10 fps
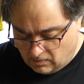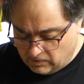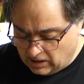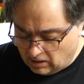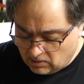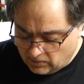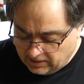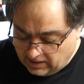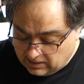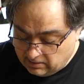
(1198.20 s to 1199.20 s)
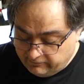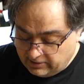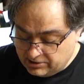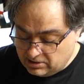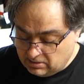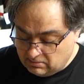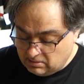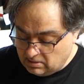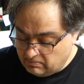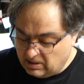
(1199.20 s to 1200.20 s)
We all go to that convention
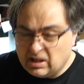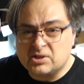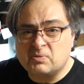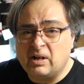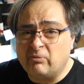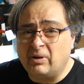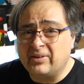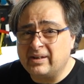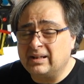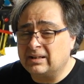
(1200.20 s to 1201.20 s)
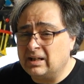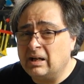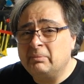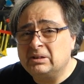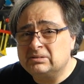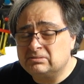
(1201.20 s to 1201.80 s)
because we have one thing in common,